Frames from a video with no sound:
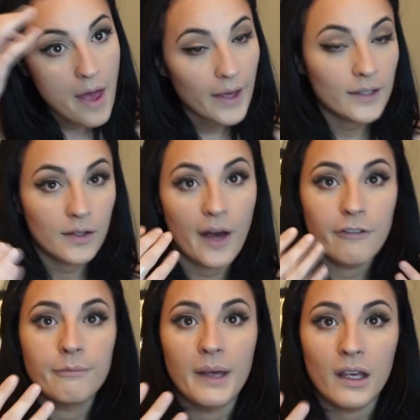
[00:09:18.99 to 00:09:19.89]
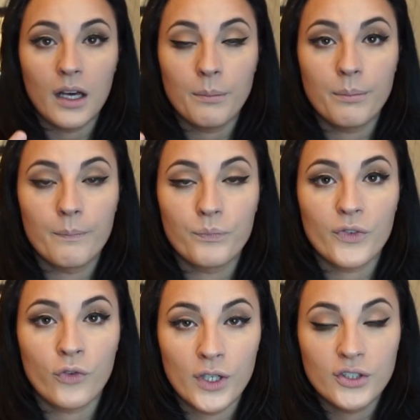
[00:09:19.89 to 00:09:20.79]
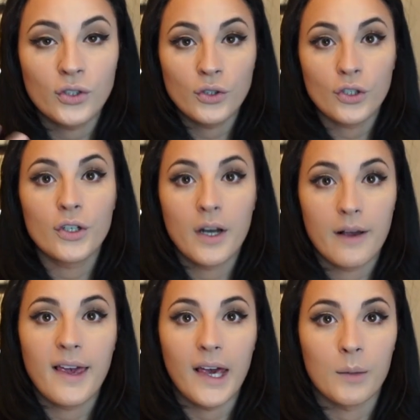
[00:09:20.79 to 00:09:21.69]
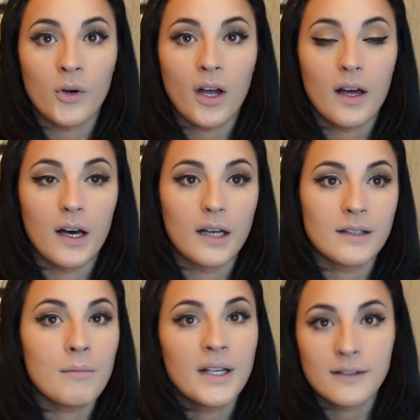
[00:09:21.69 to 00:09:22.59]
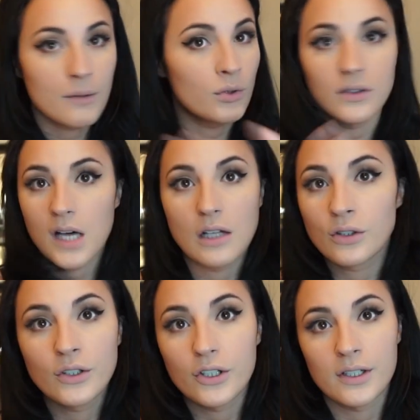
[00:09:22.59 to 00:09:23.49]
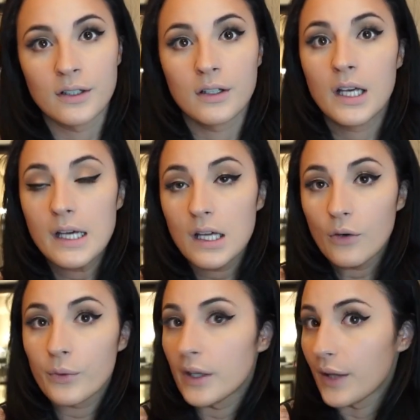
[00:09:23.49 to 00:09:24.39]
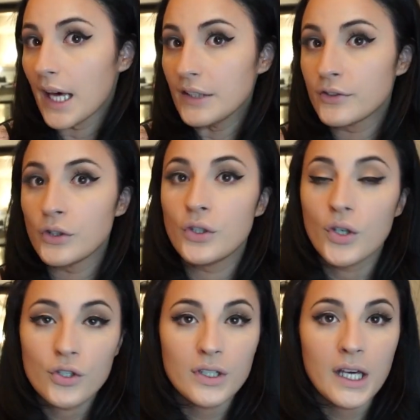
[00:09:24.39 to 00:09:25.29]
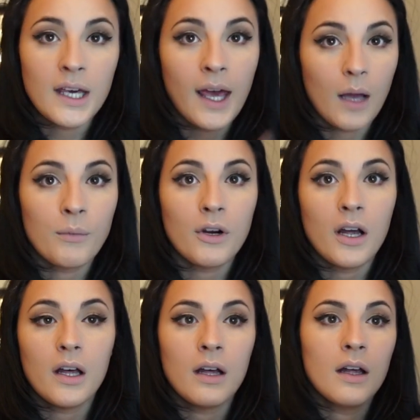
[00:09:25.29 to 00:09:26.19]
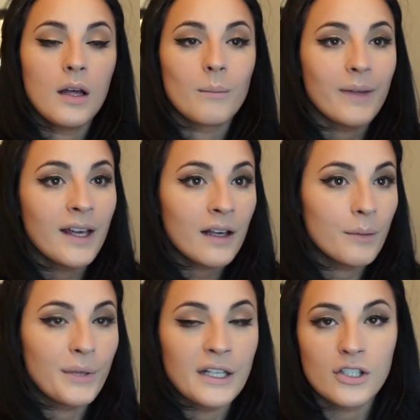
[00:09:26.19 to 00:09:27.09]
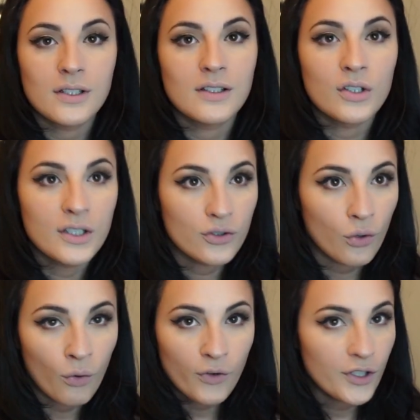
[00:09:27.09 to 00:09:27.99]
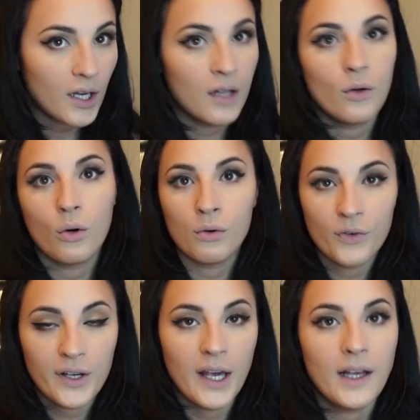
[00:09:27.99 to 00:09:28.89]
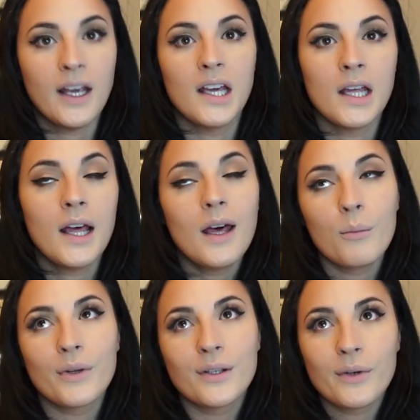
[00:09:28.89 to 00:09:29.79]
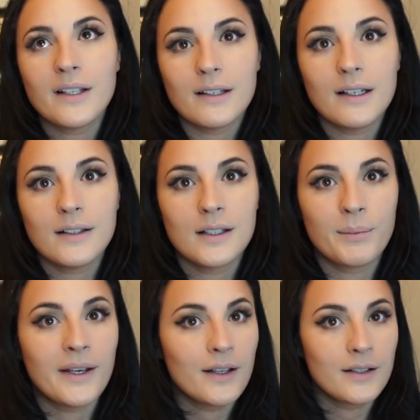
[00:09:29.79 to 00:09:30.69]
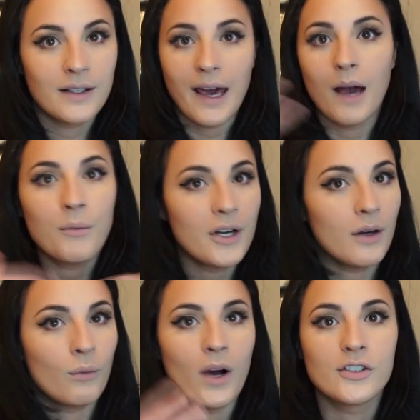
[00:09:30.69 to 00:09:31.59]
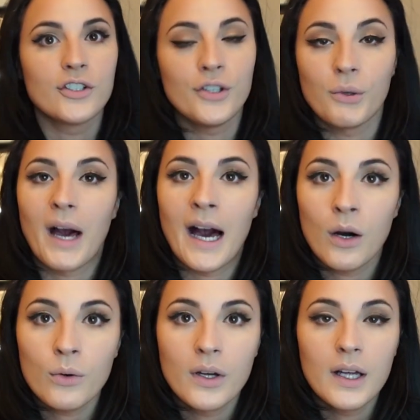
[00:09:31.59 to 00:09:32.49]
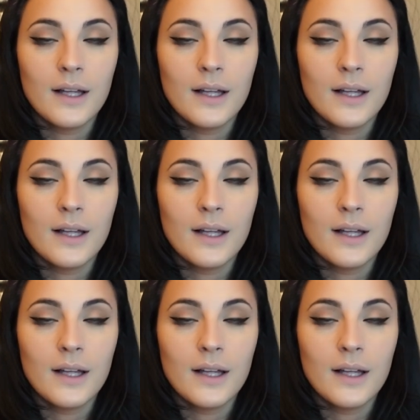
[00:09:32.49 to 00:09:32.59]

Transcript: enough makeup for it to look good on camera, that means I would not look good in real life. So usually camera makeup, it just looks overdone, over cakey. But the reason is because camera washes you out,